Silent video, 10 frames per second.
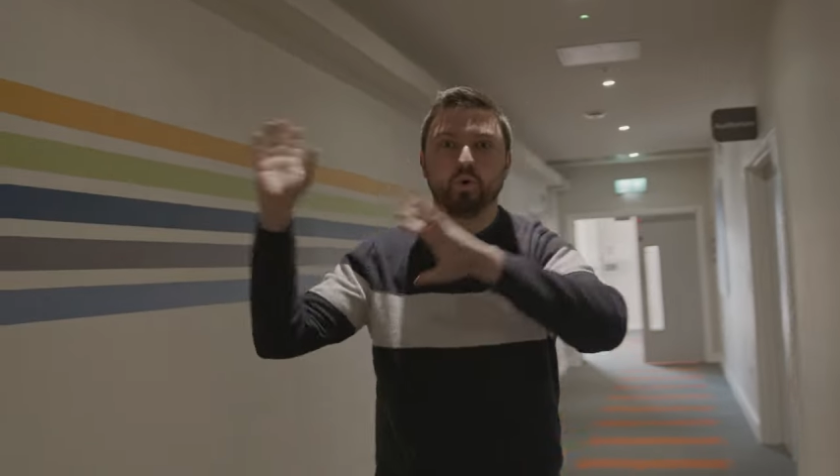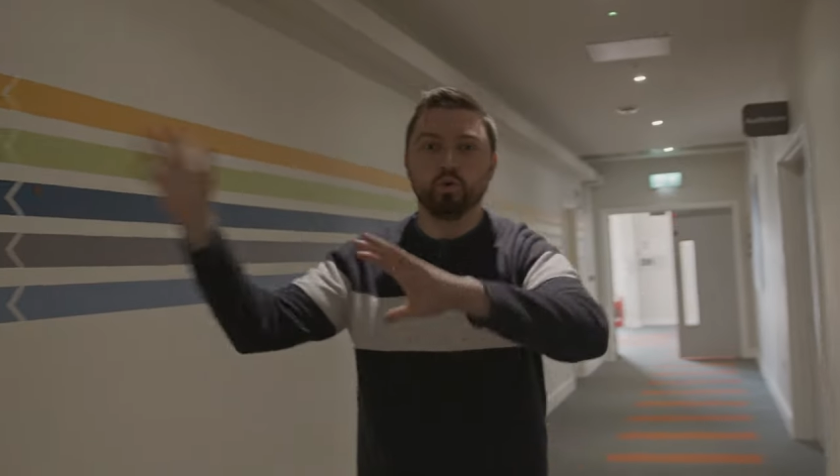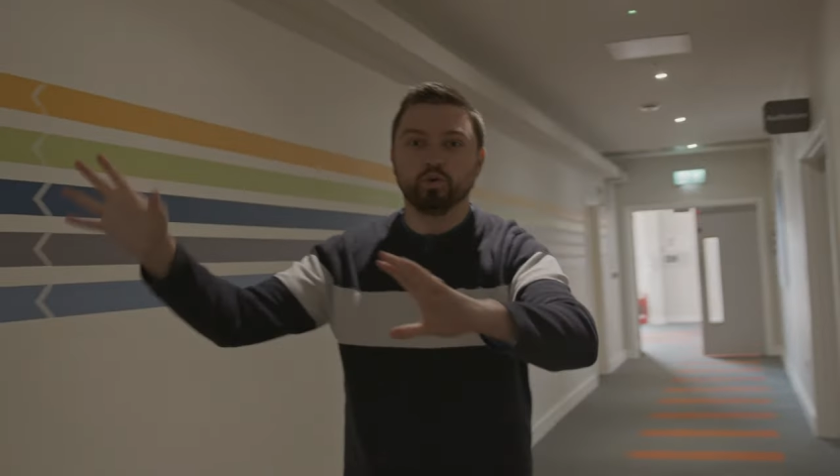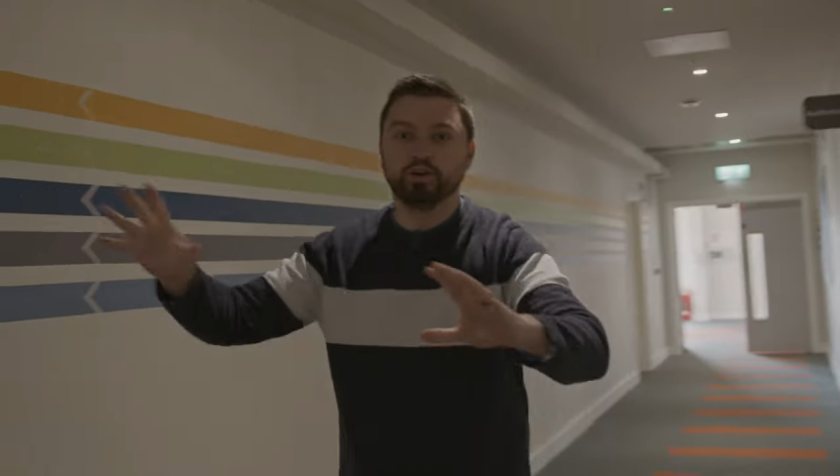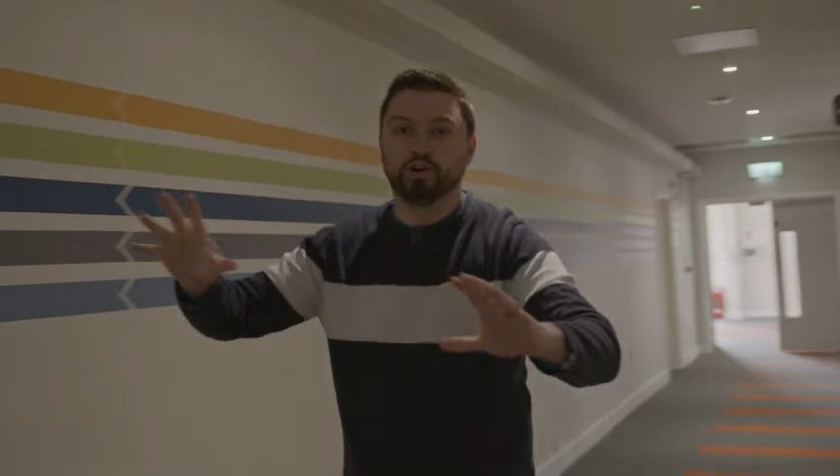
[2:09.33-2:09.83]

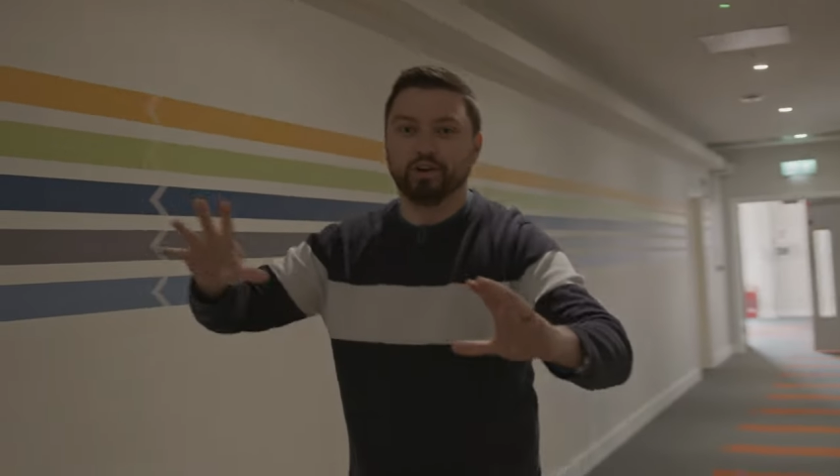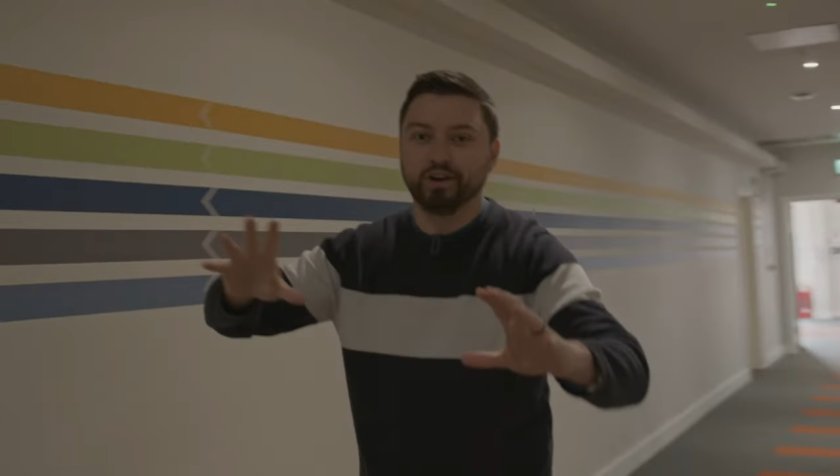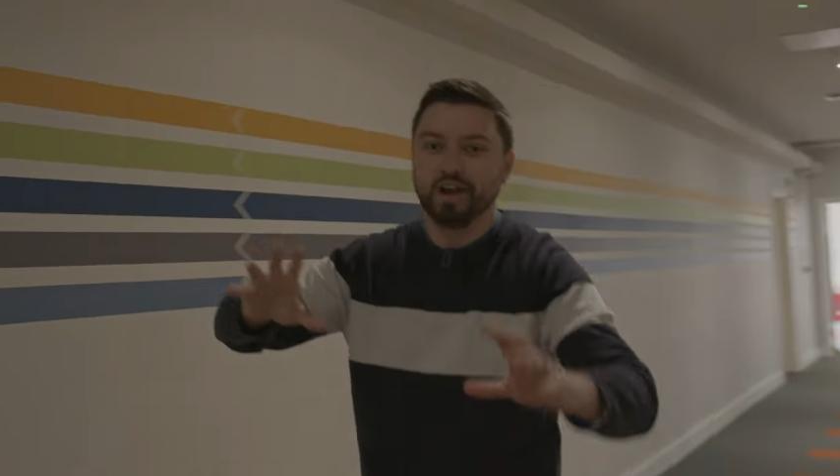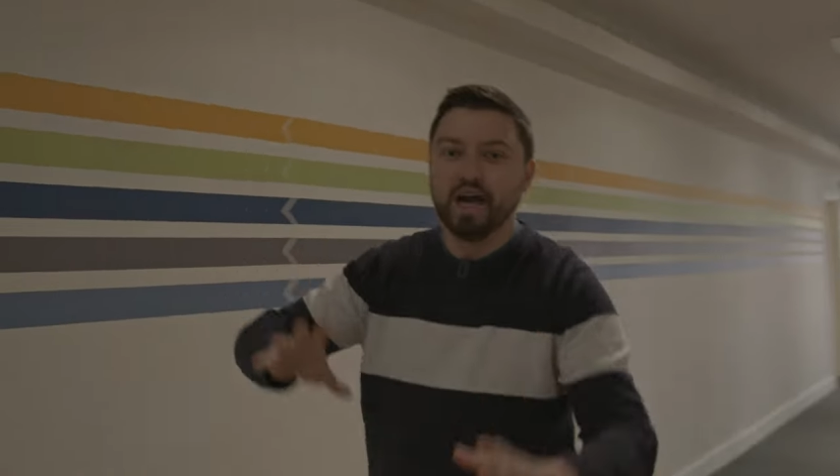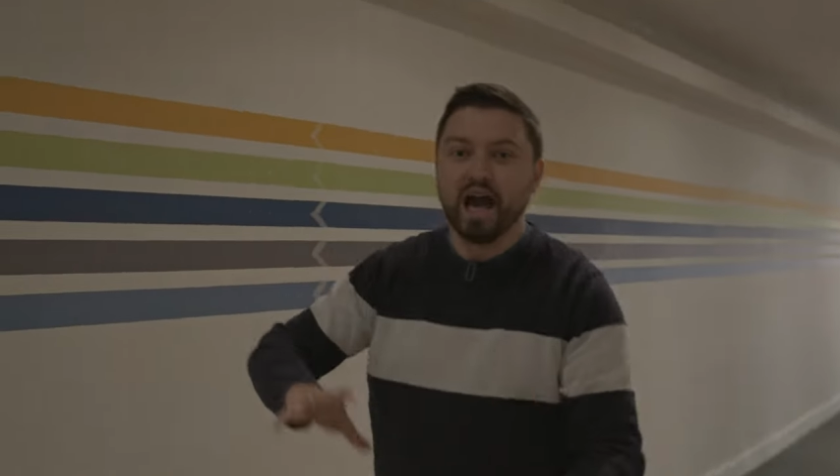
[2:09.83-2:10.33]
all along
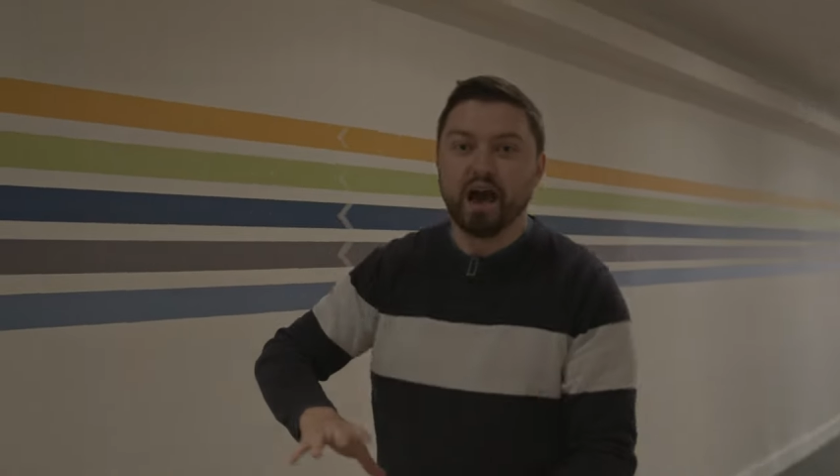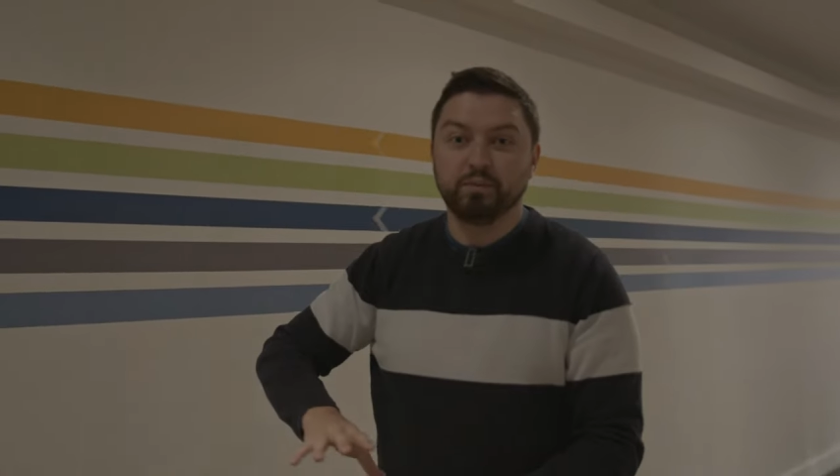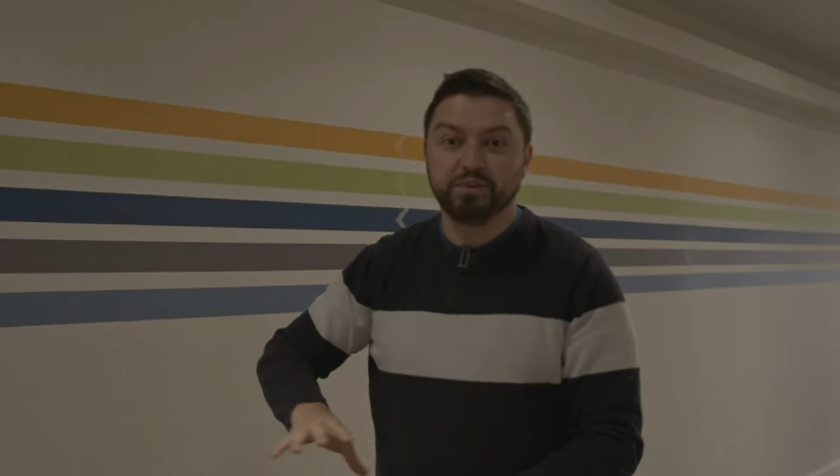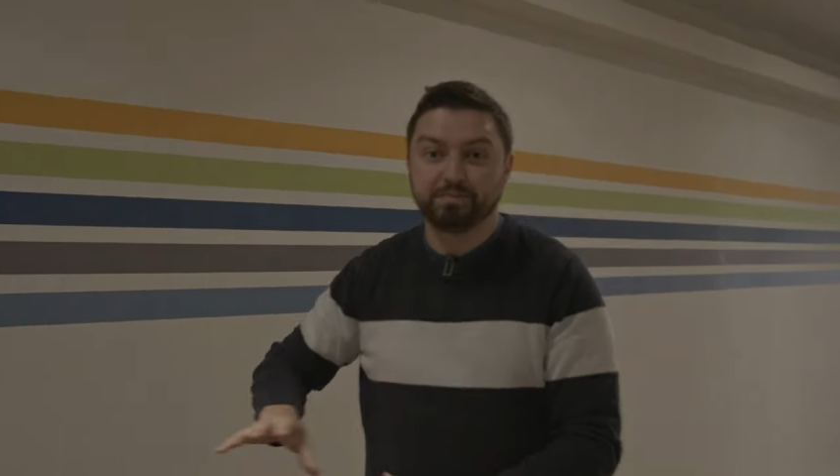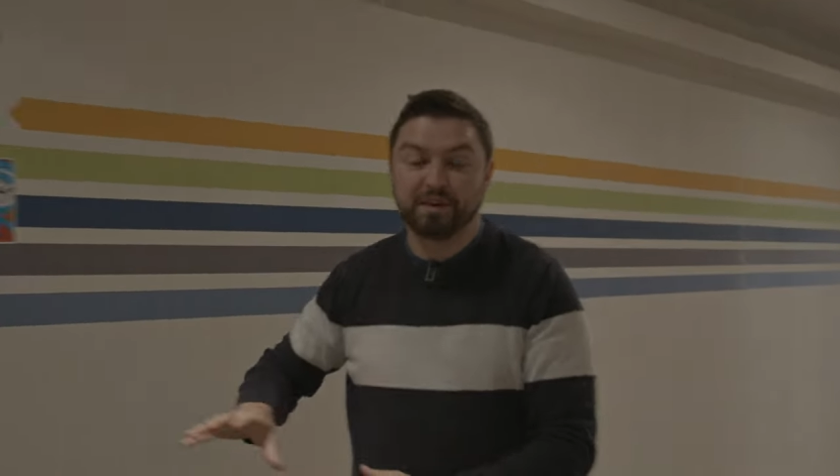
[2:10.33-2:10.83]

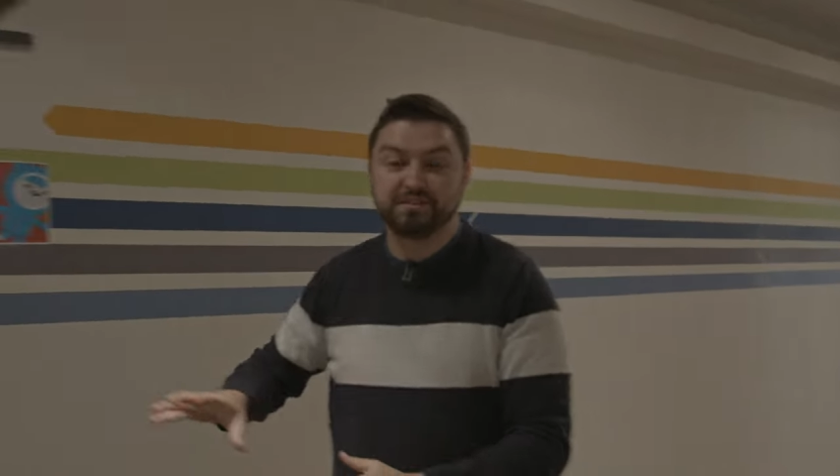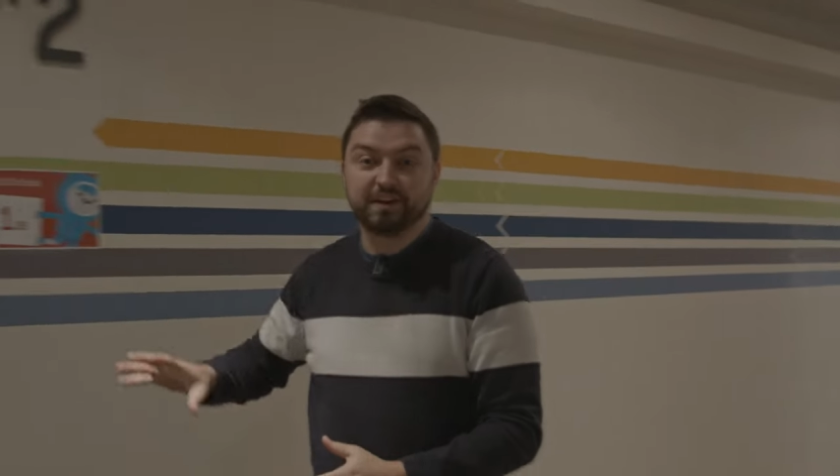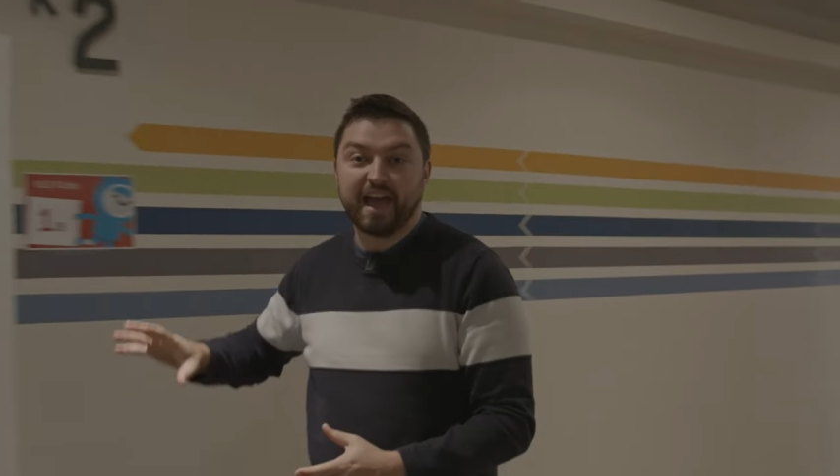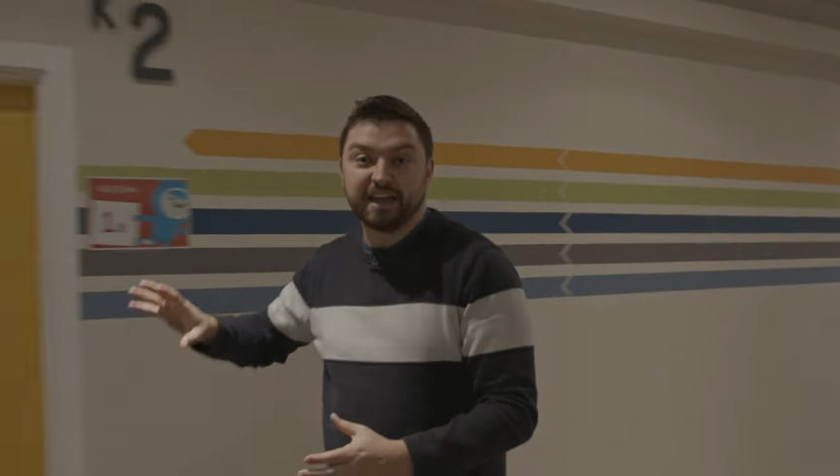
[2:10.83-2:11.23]
with space for